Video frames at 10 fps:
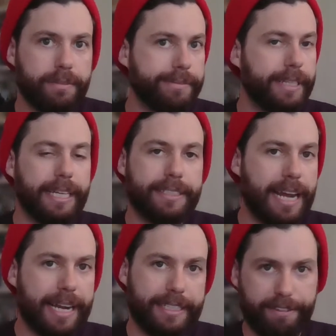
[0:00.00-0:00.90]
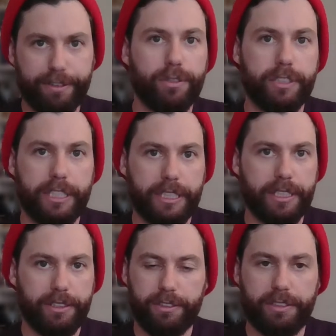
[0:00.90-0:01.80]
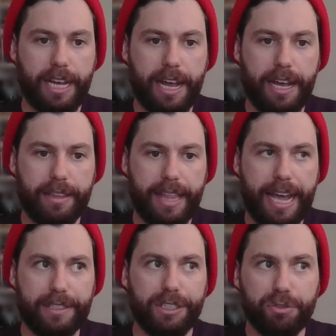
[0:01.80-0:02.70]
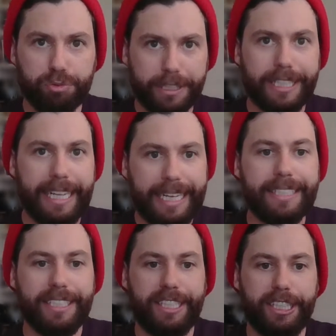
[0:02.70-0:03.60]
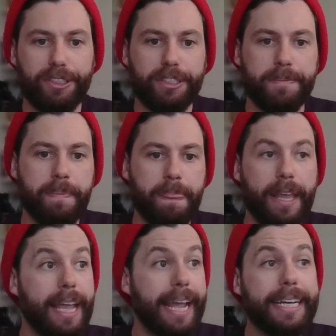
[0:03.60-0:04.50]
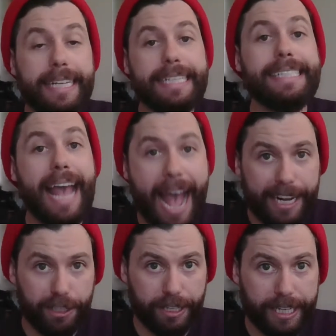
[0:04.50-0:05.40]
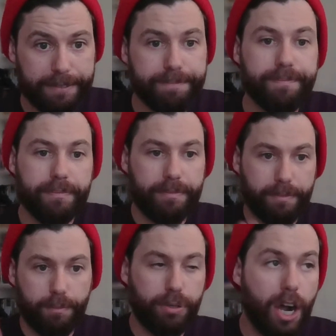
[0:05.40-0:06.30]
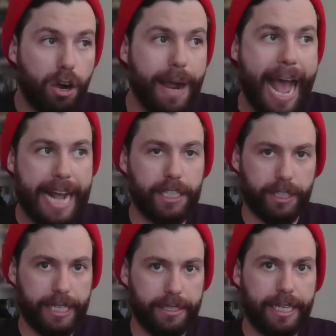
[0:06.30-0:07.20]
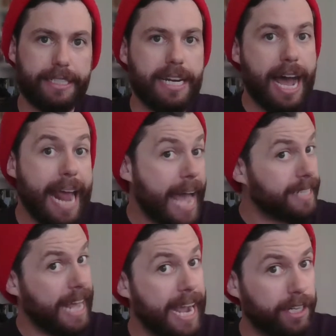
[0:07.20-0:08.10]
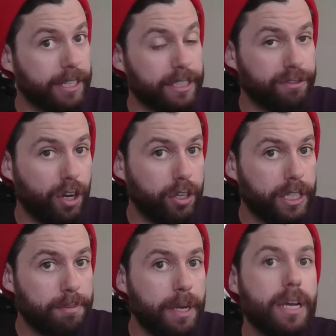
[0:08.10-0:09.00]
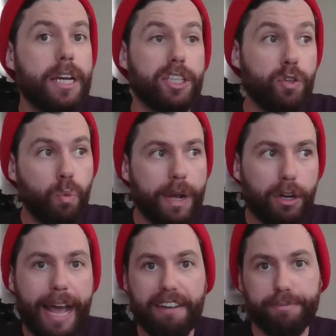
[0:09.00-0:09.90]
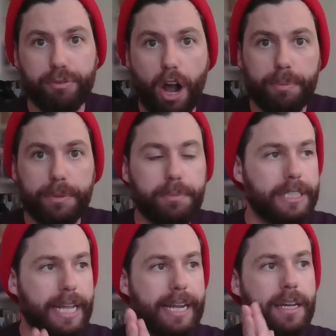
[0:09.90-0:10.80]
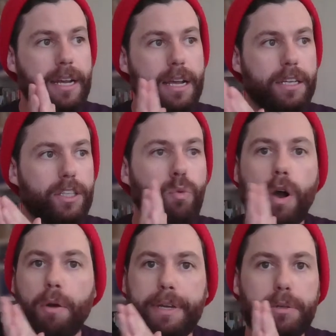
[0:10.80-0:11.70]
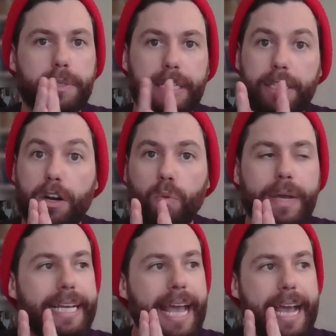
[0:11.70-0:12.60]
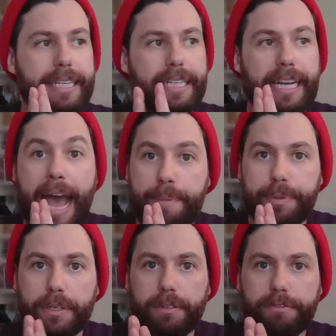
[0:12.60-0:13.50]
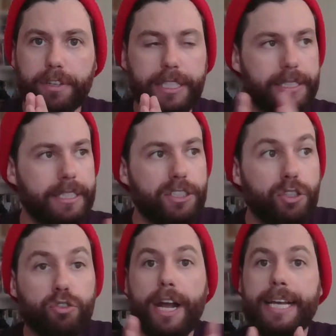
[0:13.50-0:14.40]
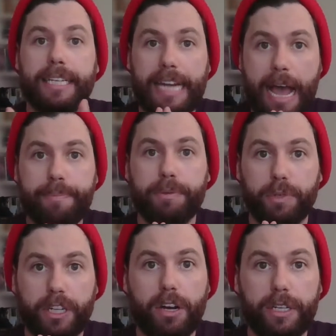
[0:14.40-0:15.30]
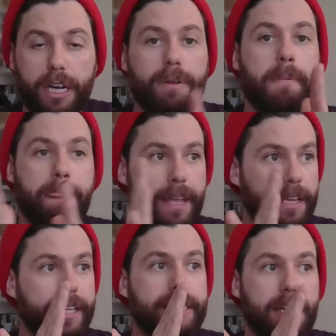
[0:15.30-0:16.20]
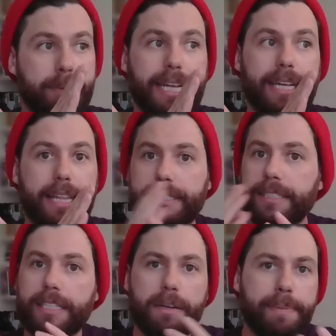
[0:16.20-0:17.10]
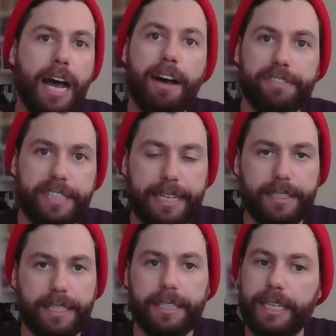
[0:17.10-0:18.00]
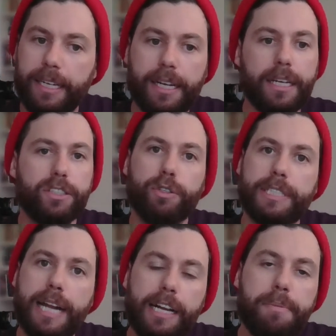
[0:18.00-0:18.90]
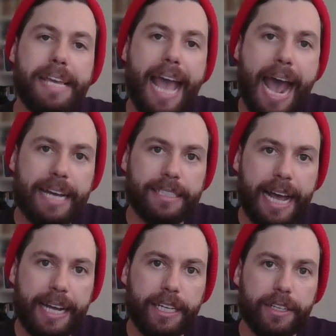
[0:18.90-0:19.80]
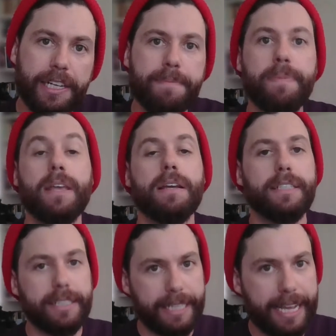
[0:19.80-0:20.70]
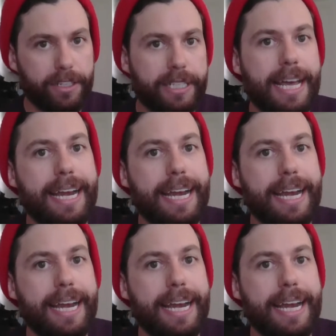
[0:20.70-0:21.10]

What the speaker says: It's not difficult to use. It's really easy to use. It is accurate, accurate. It's not as accurate as volume. You will have problems, like you won't be able to, we can't clap, for instance. You try and clap in Rokoko, it's going to be like this. It's going to be offset slightly. So it's not going to be as accurate, Does it get you to that